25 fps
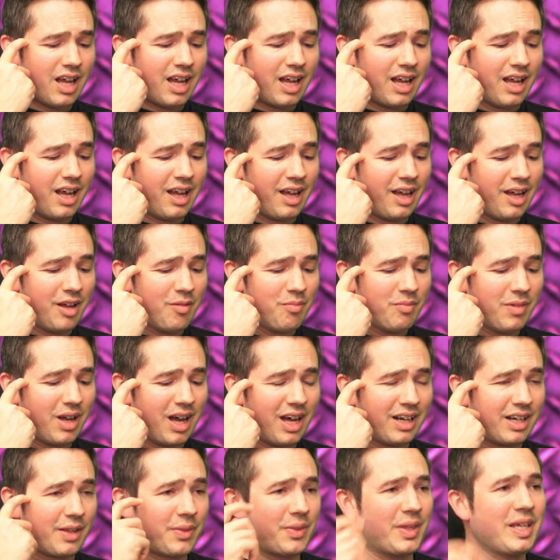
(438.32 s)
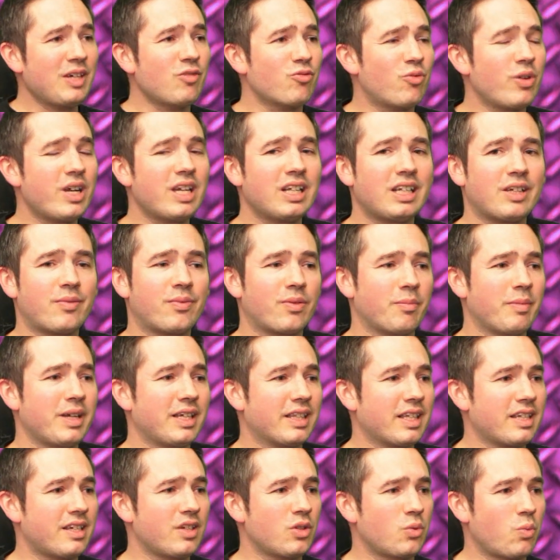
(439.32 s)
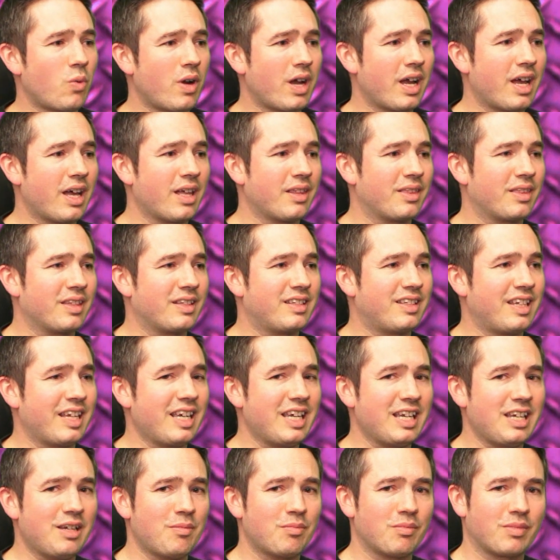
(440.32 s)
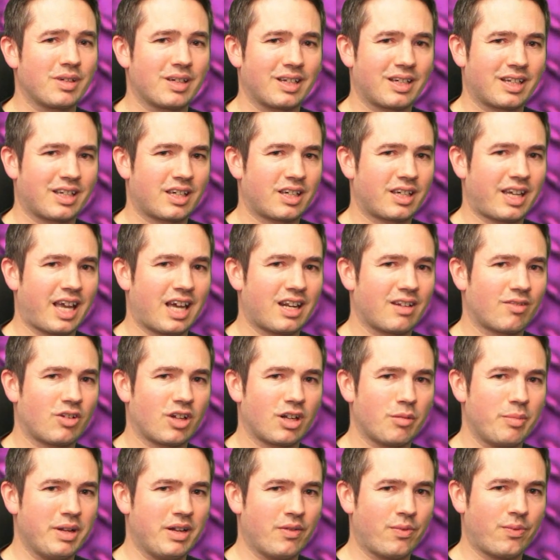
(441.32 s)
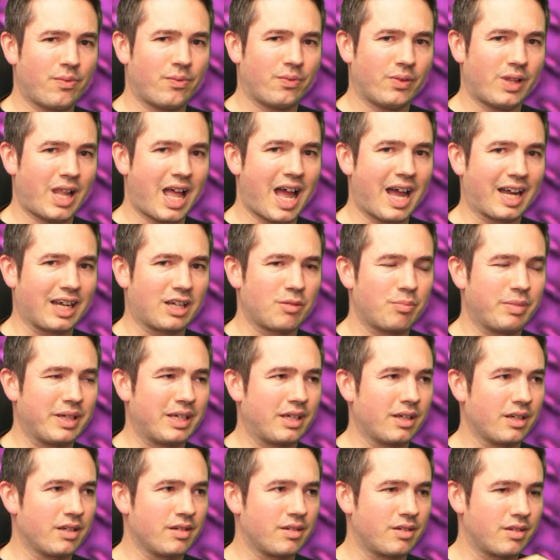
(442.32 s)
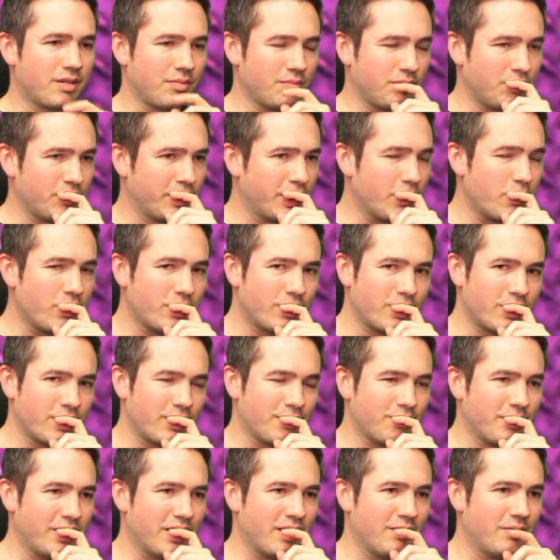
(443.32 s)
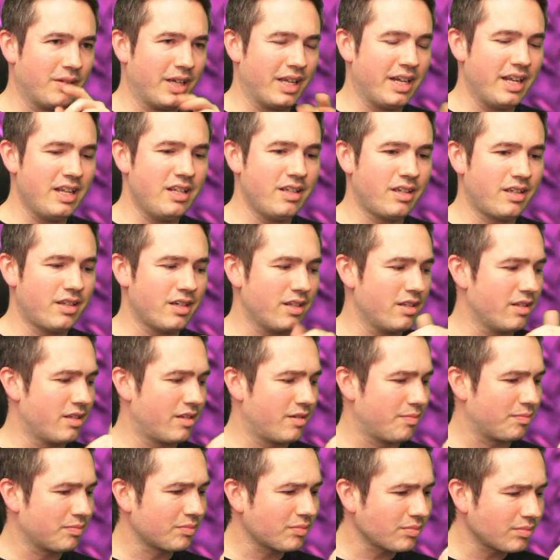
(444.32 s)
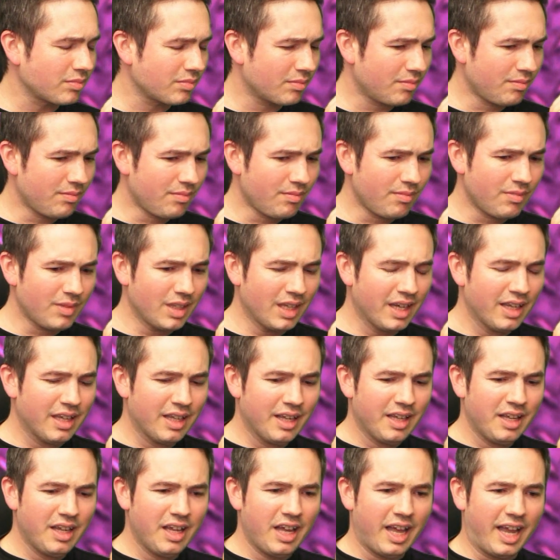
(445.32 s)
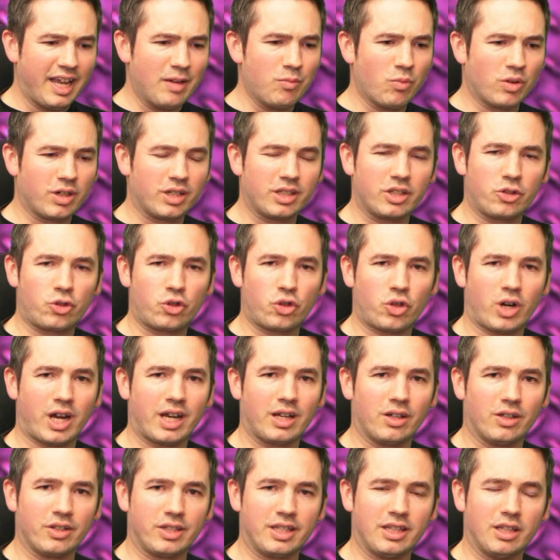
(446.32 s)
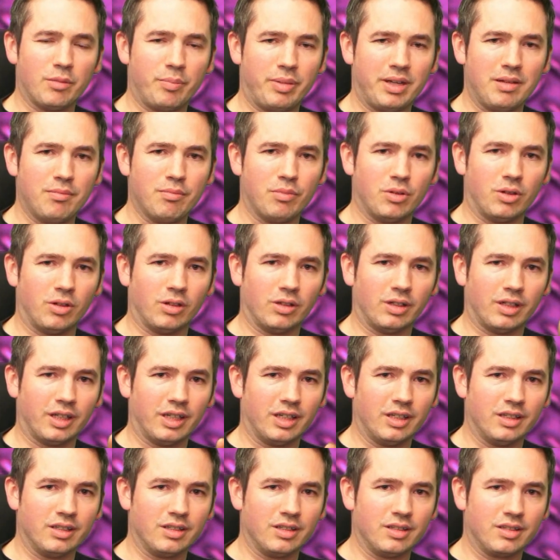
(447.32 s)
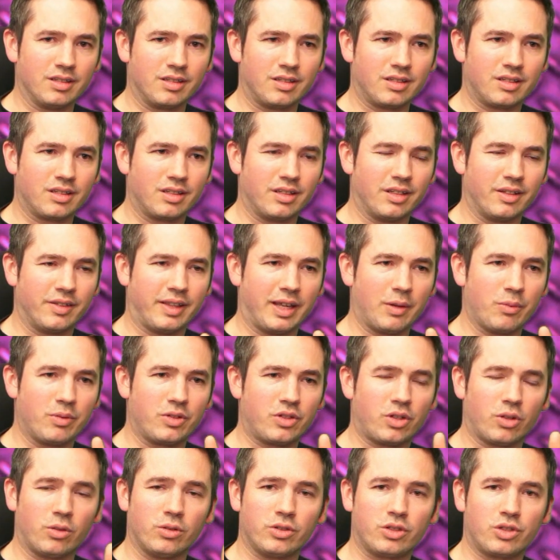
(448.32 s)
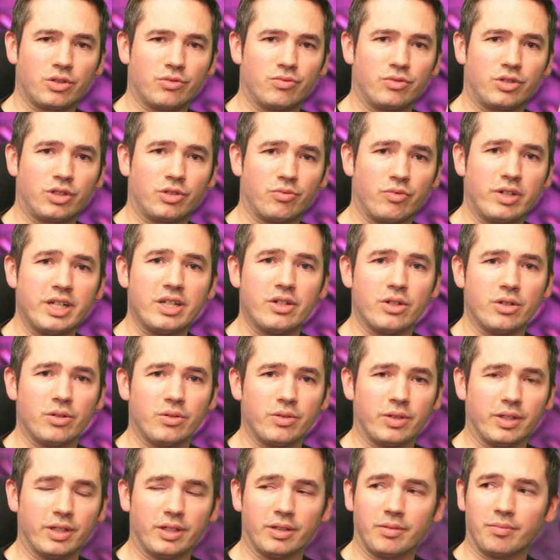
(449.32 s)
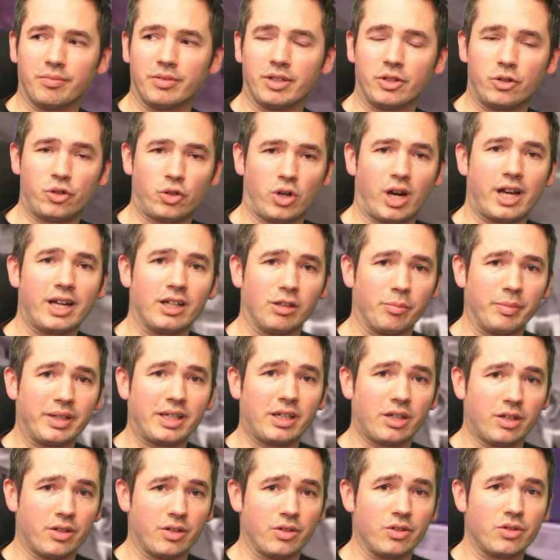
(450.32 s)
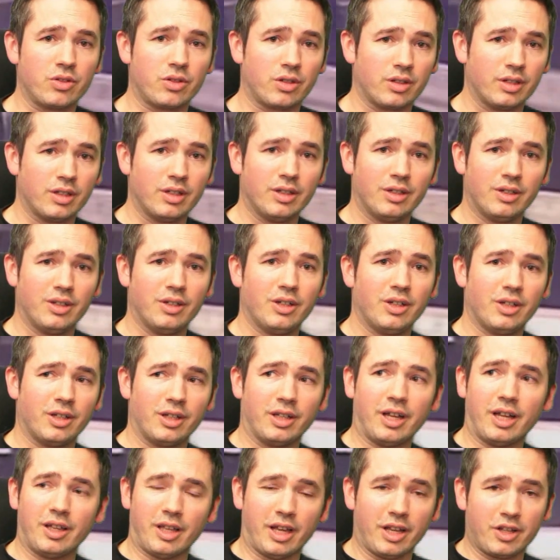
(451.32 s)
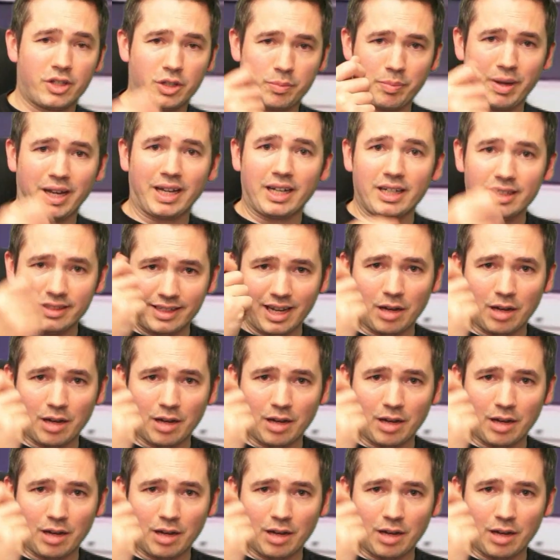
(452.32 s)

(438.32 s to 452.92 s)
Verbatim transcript: Um, and I think, really, for me, this is where the team kind of got a bit of flack because there was a, a, an instance in one of the trials in the pinball and they were told to, to redo the, the trial because a spike had